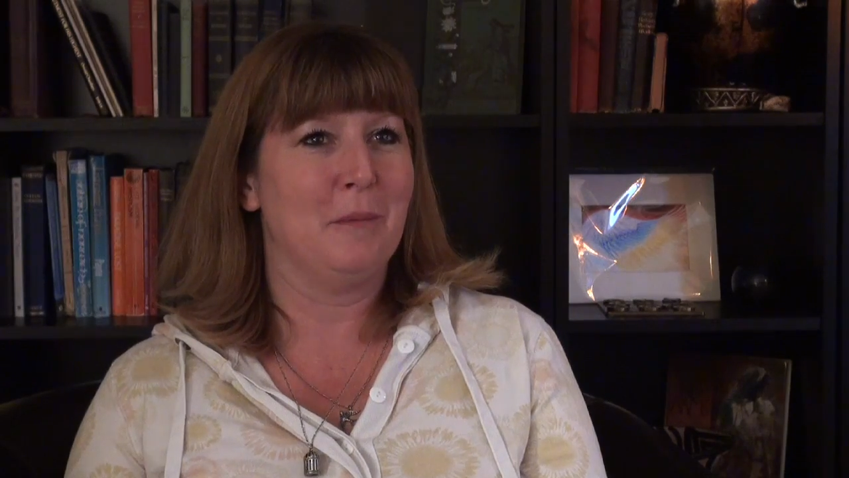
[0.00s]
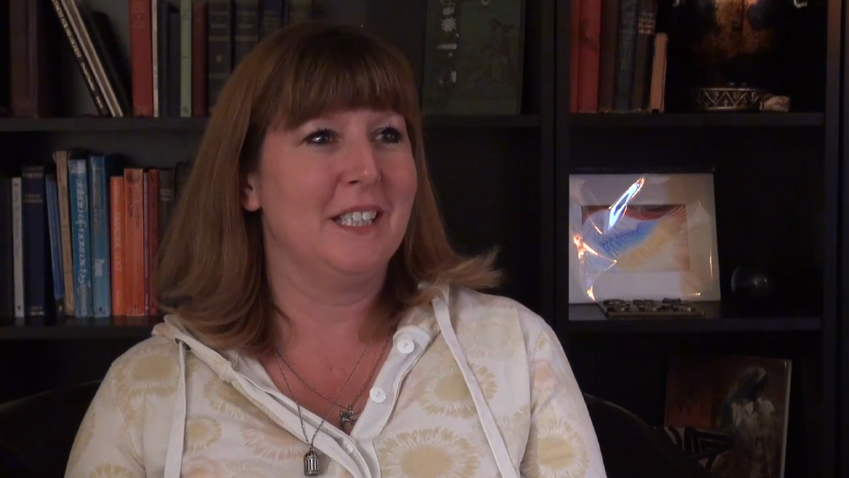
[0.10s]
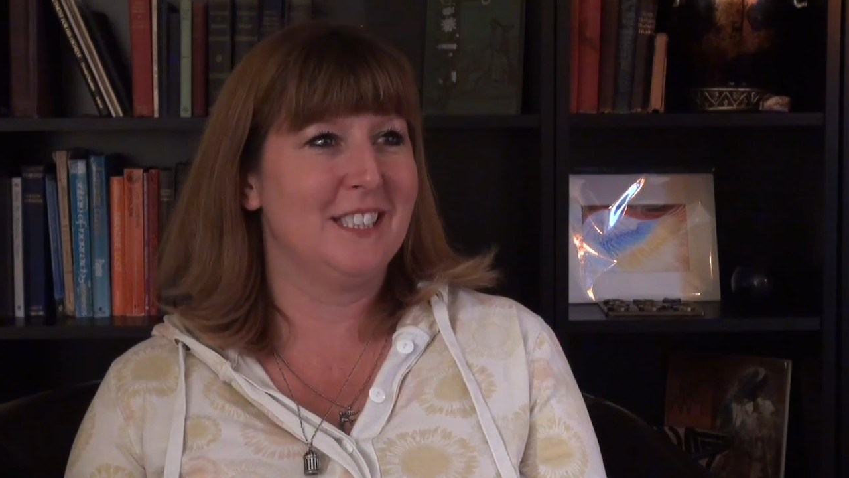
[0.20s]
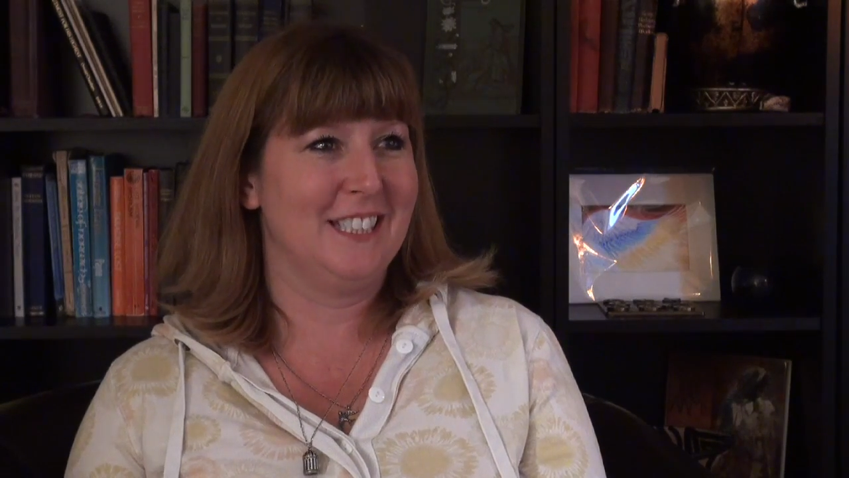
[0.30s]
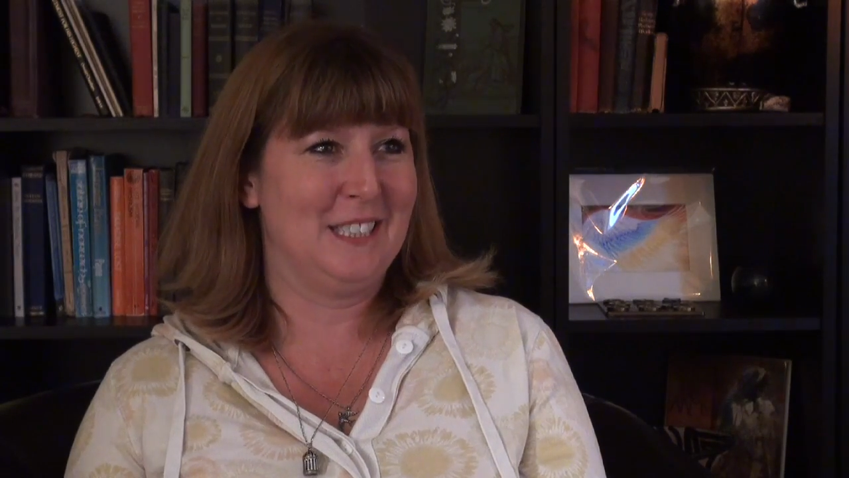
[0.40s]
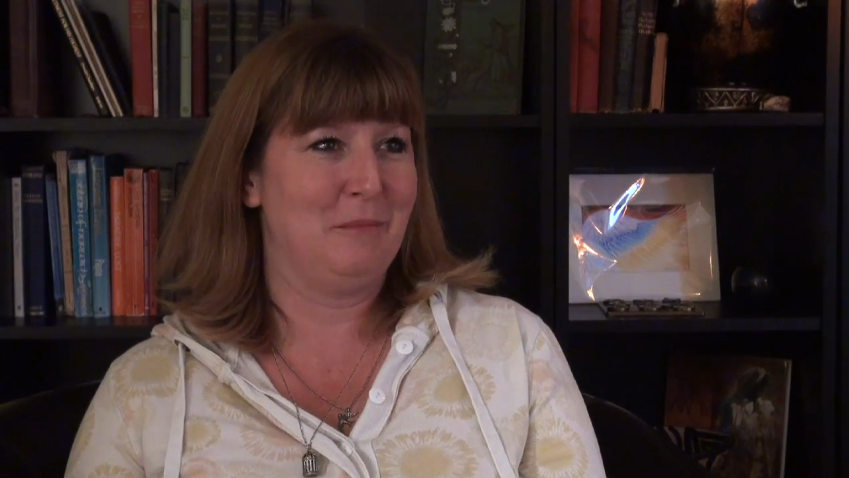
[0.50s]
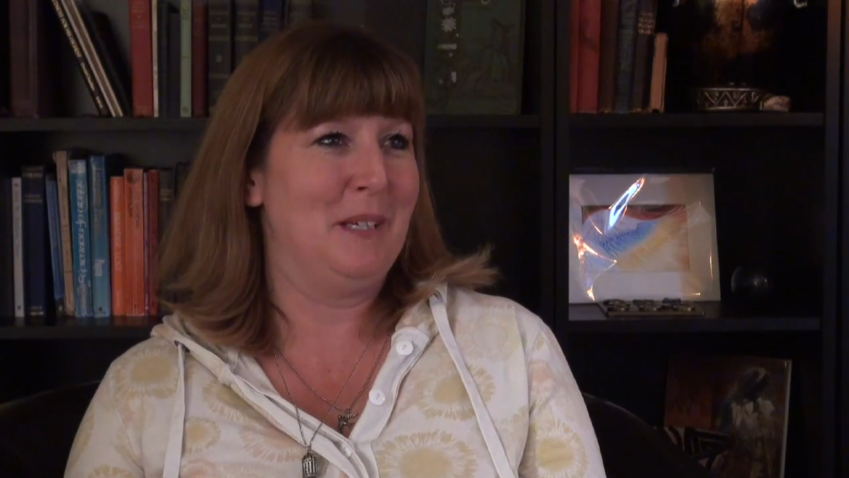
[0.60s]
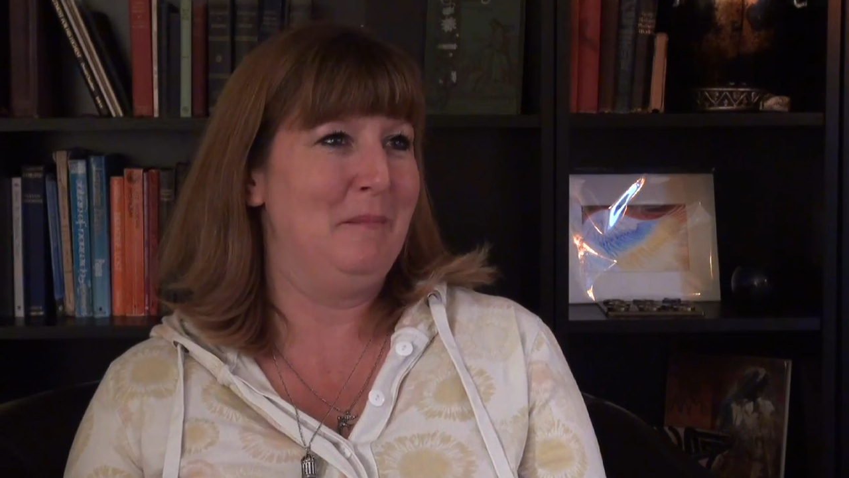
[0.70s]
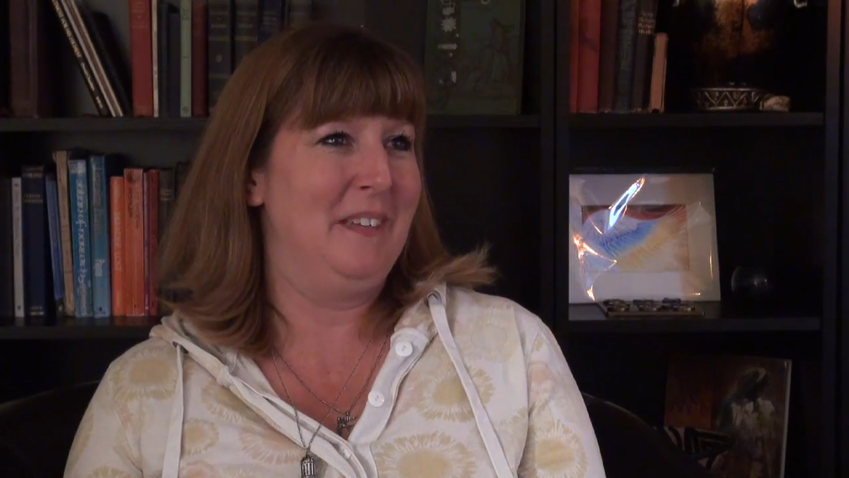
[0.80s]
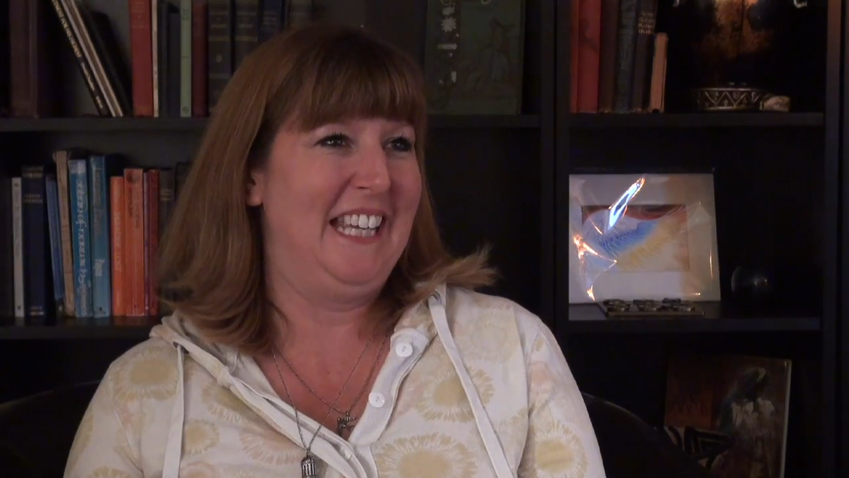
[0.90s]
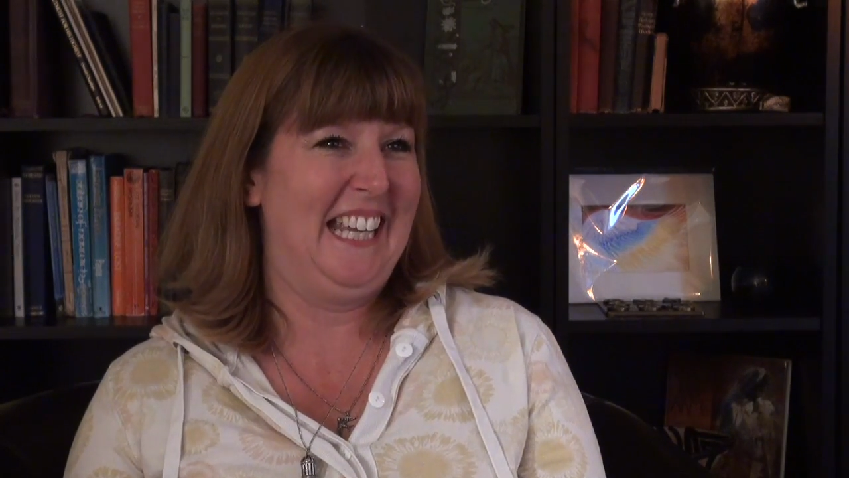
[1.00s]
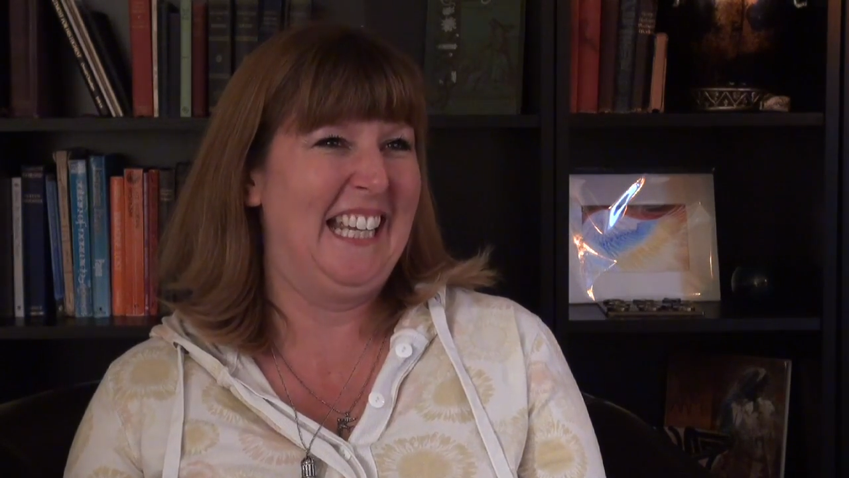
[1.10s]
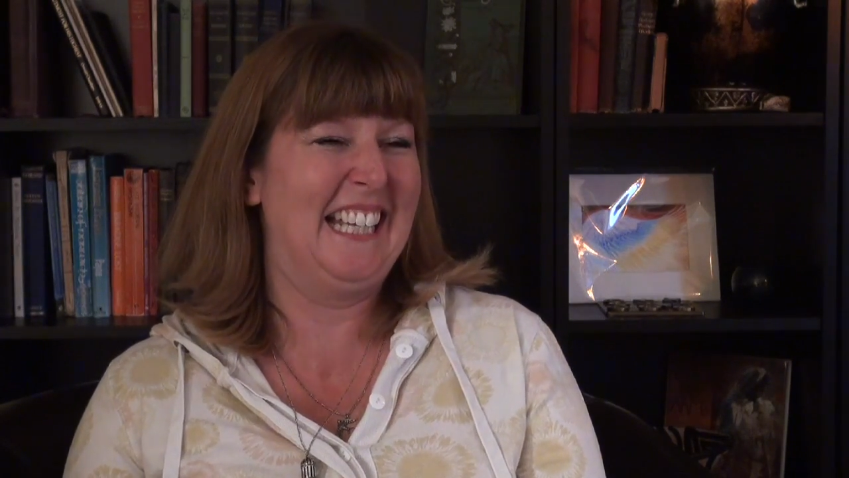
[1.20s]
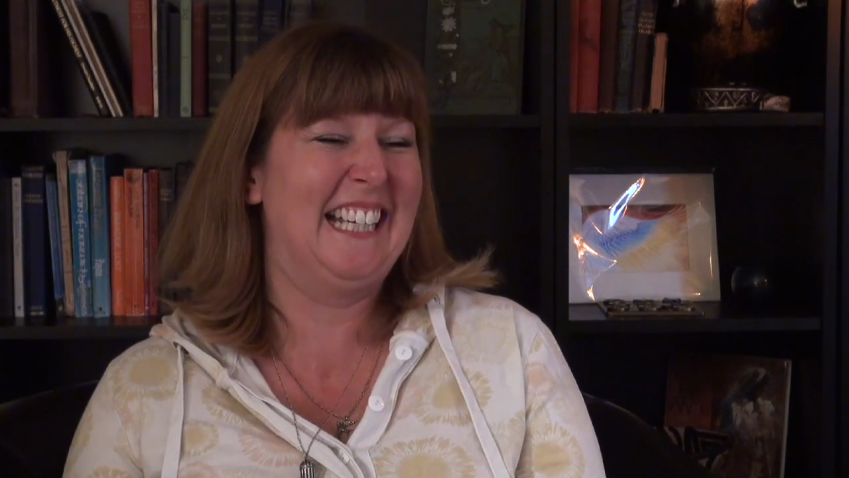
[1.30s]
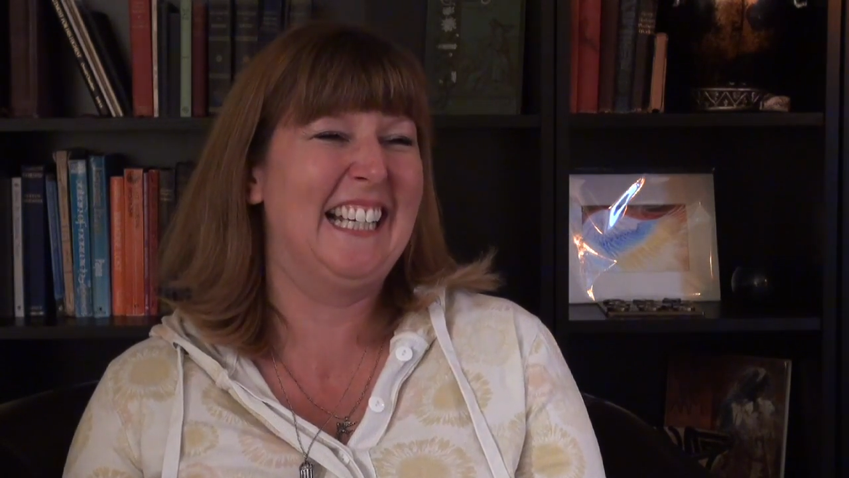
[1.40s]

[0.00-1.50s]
permission to be me.